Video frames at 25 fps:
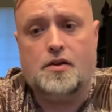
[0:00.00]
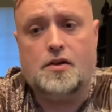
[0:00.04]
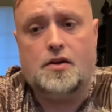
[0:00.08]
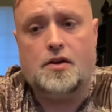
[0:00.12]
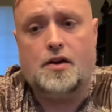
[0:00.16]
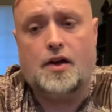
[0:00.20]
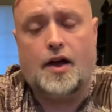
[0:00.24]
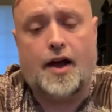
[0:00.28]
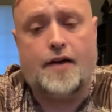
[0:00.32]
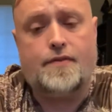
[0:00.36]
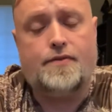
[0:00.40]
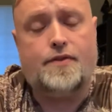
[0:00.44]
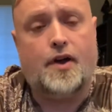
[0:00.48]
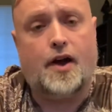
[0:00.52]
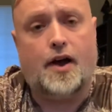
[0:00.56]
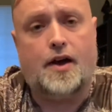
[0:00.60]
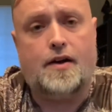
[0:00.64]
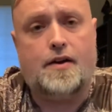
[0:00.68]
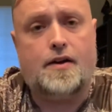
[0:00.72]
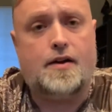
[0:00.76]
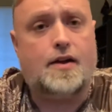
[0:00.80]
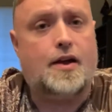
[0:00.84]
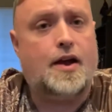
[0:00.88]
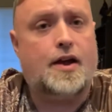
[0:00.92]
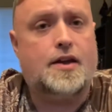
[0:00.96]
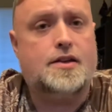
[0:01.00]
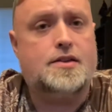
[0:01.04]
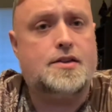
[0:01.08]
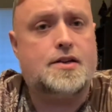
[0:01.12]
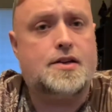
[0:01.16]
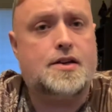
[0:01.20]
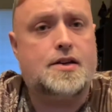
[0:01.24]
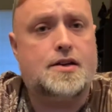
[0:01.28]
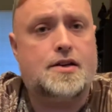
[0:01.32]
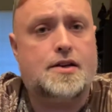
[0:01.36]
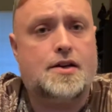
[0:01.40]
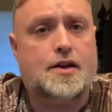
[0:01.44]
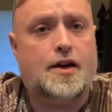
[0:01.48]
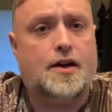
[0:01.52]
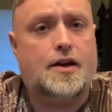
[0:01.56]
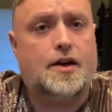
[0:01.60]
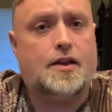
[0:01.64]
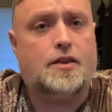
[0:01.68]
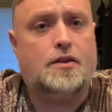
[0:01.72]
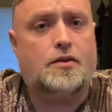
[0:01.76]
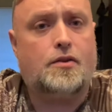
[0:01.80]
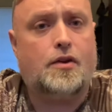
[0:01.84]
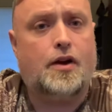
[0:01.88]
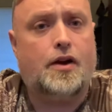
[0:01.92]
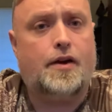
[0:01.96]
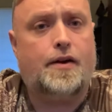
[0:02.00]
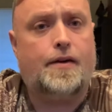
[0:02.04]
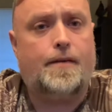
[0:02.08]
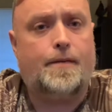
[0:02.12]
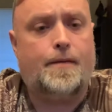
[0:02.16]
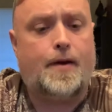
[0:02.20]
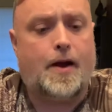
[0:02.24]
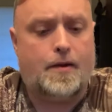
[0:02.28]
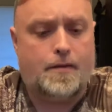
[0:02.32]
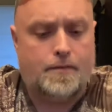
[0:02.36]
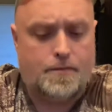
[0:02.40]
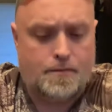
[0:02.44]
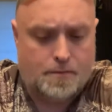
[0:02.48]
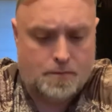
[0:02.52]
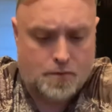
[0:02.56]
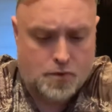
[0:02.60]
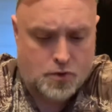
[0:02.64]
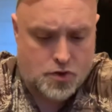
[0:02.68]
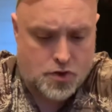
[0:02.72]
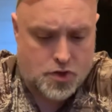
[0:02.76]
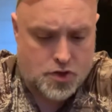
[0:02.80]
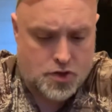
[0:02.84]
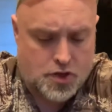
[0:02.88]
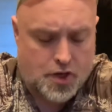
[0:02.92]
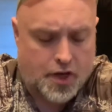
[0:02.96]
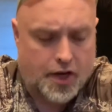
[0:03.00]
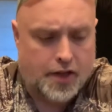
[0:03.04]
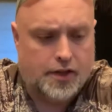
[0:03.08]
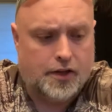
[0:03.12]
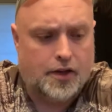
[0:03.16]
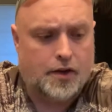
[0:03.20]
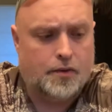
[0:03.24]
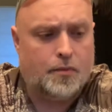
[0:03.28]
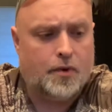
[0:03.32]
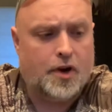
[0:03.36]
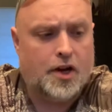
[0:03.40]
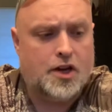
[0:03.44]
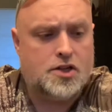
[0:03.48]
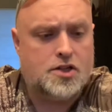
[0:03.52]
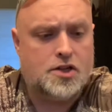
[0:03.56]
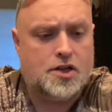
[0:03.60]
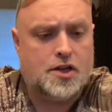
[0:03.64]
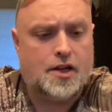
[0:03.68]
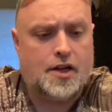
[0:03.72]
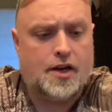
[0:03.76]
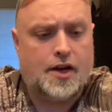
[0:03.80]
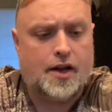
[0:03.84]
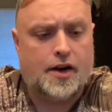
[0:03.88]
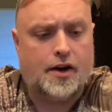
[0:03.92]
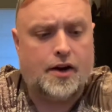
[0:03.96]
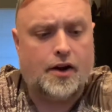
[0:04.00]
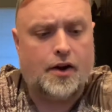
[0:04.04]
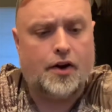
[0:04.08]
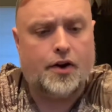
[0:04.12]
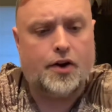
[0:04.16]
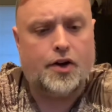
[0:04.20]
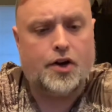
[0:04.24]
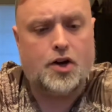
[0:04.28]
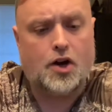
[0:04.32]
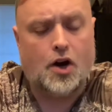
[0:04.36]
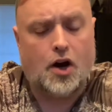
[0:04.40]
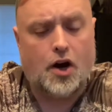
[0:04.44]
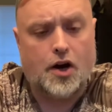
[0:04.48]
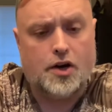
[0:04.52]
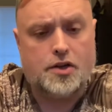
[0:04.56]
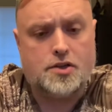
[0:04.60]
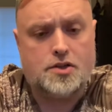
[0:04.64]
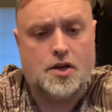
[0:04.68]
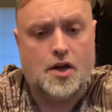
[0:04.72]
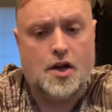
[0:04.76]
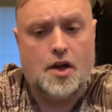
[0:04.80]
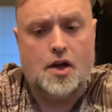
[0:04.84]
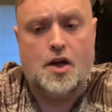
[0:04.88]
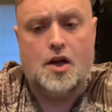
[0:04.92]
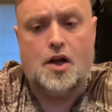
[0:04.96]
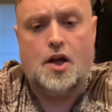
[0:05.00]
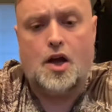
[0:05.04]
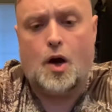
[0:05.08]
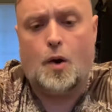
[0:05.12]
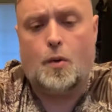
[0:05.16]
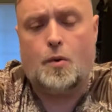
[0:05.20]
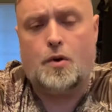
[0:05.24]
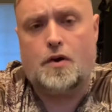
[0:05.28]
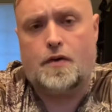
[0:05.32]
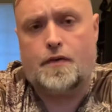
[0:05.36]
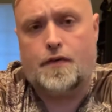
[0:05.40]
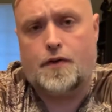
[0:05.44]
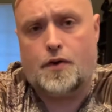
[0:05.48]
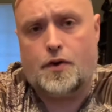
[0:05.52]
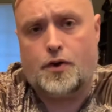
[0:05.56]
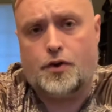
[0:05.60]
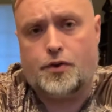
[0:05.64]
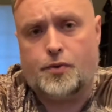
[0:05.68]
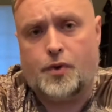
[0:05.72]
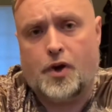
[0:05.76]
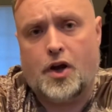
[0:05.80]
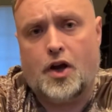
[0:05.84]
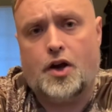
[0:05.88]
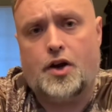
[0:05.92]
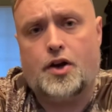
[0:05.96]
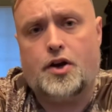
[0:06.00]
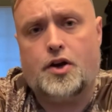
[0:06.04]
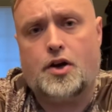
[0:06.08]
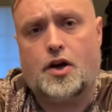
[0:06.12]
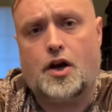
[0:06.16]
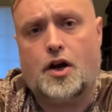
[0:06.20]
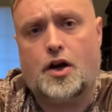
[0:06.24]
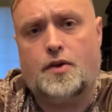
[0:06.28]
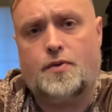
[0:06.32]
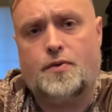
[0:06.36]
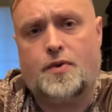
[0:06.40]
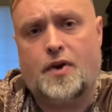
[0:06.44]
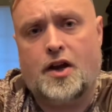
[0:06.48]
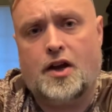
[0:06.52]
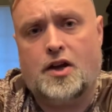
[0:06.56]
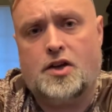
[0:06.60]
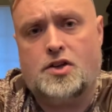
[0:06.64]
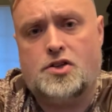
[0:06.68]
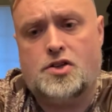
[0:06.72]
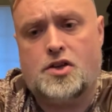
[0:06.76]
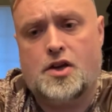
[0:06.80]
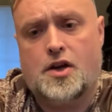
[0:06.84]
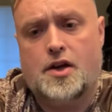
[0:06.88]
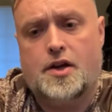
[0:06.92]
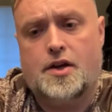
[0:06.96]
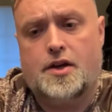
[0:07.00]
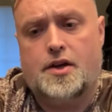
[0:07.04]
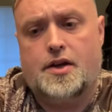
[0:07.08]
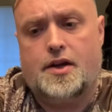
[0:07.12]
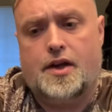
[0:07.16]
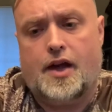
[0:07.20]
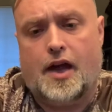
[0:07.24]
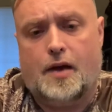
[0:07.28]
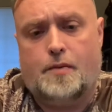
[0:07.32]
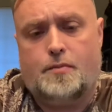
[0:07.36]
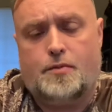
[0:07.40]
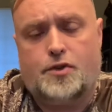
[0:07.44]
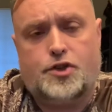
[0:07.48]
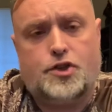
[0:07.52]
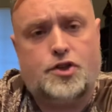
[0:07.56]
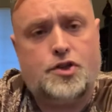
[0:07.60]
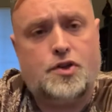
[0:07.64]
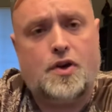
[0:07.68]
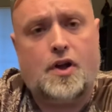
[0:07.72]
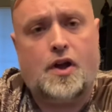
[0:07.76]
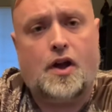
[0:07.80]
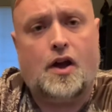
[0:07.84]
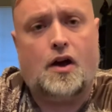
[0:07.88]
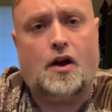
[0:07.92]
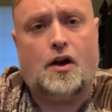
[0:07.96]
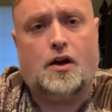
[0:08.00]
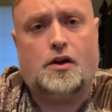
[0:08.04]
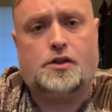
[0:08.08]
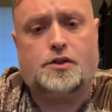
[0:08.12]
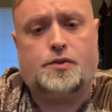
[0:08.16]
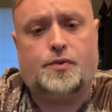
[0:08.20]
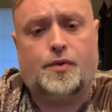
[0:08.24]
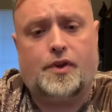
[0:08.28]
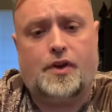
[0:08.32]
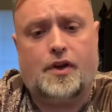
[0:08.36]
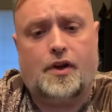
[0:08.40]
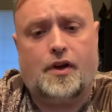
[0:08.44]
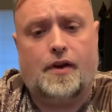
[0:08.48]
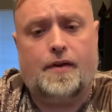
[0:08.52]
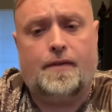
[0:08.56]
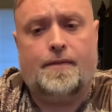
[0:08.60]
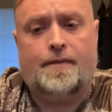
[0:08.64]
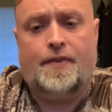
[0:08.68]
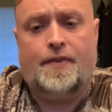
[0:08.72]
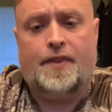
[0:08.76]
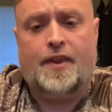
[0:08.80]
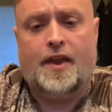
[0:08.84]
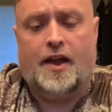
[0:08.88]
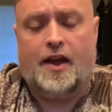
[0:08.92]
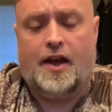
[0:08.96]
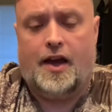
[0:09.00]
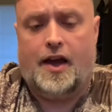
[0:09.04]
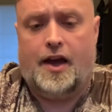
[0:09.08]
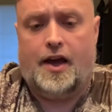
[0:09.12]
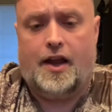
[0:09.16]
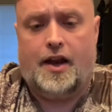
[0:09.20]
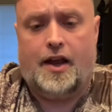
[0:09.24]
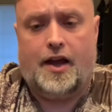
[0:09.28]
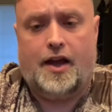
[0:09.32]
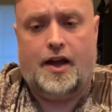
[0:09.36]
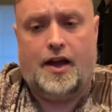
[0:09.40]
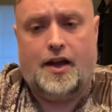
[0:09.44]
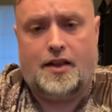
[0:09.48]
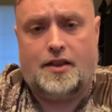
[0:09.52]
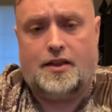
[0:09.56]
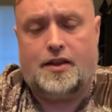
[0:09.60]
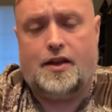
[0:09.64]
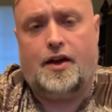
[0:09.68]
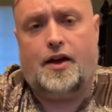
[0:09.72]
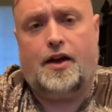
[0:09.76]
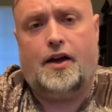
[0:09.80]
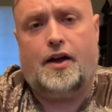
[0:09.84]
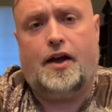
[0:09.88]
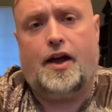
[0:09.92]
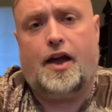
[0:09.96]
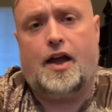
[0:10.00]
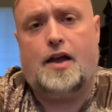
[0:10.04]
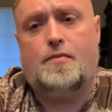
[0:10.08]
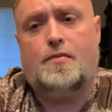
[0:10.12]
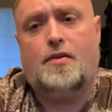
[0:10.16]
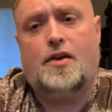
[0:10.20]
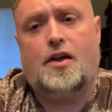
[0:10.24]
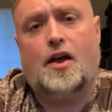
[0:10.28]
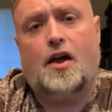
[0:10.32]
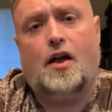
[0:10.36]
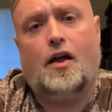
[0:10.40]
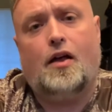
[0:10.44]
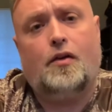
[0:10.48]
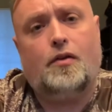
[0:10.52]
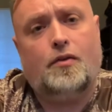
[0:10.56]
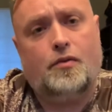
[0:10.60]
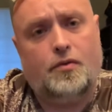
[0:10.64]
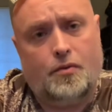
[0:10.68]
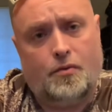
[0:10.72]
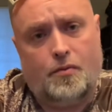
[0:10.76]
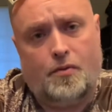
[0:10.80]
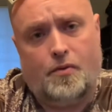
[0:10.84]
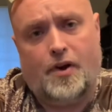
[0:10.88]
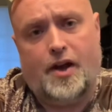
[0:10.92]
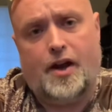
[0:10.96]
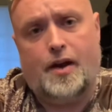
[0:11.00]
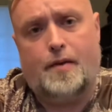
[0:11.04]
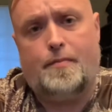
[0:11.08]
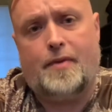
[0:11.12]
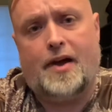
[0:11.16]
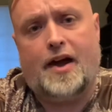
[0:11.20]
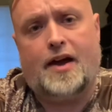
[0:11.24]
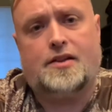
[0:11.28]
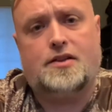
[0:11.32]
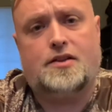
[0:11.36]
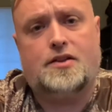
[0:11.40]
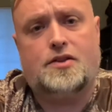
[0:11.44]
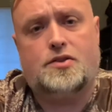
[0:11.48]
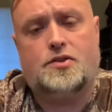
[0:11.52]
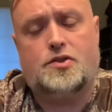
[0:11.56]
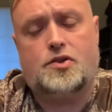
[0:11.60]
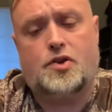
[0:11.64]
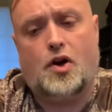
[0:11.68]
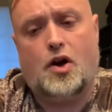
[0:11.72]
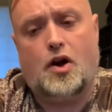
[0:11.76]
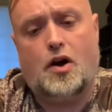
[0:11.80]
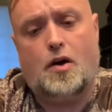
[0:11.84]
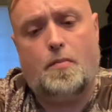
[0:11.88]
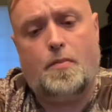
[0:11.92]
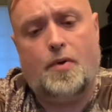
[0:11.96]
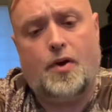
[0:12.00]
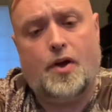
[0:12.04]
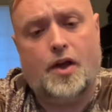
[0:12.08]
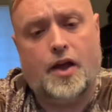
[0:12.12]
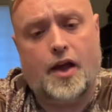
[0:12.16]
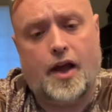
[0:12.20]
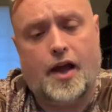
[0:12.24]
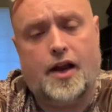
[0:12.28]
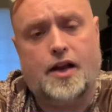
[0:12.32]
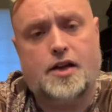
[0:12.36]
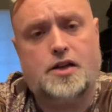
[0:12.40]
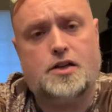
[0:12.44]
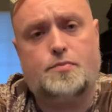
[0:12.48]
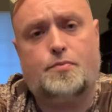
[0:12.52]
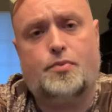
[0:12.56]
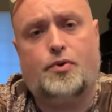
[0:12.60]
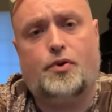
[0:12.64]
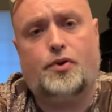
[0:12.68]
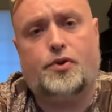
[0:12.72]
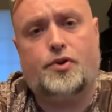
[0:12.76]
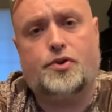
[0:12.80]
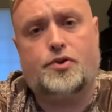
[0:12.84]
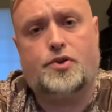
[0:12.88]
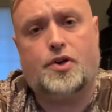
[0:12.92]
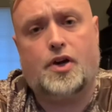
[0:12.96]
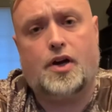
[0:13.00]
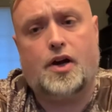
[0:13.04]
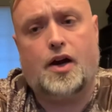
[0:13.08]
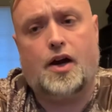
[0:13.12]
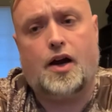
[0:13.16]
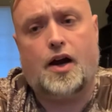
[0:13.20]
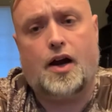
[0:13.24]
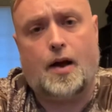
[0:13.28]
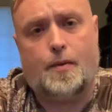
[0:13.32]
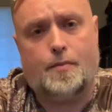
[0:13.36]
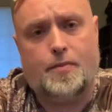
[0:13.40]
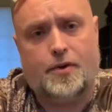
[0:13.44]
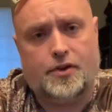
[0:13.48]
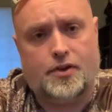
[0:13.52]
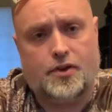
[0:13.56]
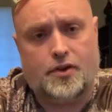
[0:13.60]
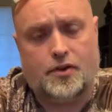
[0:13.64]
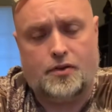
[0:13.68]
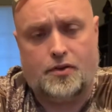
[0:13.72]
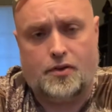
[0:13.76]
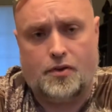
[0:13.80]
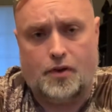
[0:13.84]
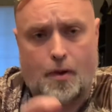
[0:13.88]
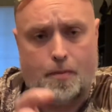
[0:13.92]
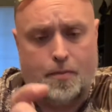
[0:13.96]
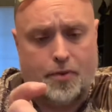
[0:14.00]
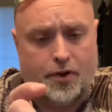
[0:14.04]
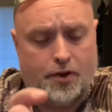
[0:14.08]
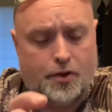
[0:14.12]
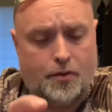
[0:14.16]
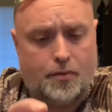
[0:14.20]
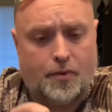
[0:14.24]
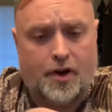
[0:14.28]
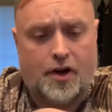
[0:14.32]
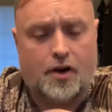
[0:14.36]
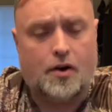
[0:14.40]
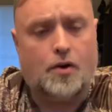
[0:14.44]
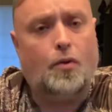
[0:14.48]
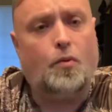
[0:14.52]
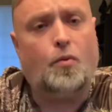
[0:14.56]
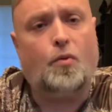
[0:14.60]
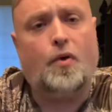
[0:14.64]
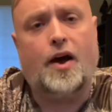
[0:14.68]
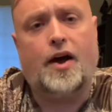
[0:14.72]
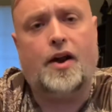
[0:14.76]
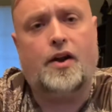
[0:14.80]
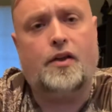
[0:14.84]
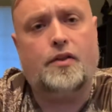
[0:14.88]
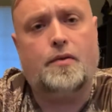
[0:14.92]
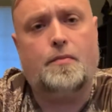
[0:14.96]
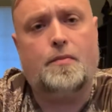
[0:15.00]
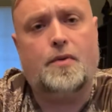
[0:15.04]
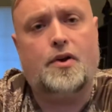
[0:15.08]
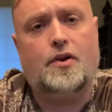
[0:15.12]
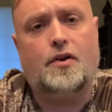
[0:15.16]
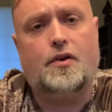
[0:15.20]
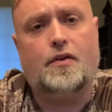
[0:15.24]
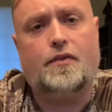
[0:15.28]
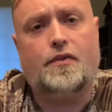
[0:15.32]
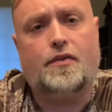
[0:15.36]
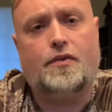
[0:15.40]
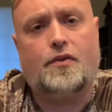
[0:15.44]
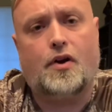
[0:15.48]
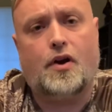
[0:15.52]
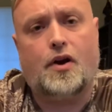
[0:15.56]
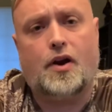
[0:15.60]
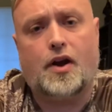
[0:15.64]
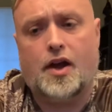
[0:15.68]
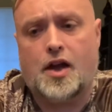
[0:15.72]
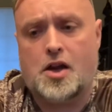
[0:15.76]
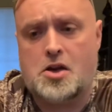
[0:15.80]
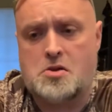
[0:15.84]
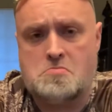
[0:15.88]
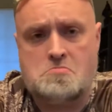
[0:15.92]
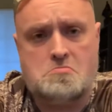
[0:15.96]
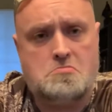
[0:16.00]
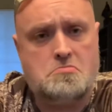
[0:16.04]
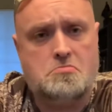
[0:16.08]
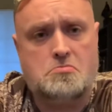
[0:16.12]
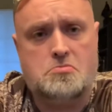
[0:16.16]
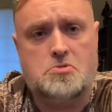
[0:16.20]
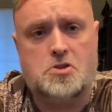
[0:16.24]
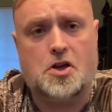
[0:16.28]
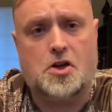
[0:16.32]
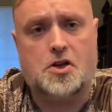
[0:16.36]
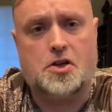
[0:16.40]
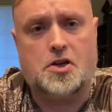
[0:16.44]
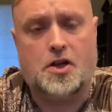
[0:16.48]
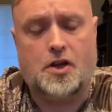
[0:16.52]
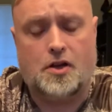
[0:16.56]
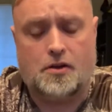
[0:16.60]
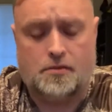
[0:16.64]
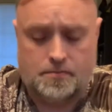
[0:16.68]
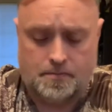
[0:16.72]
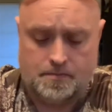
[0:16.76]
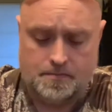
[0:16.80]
I did it. I just got done ranging it at 100 yards. I went over to a 300 yard range and was shooting gongs with it. And I hit the ABL, read it back to the scope, and I just pulled the trigger. I put the reticle right on the middle of the target. Done deal.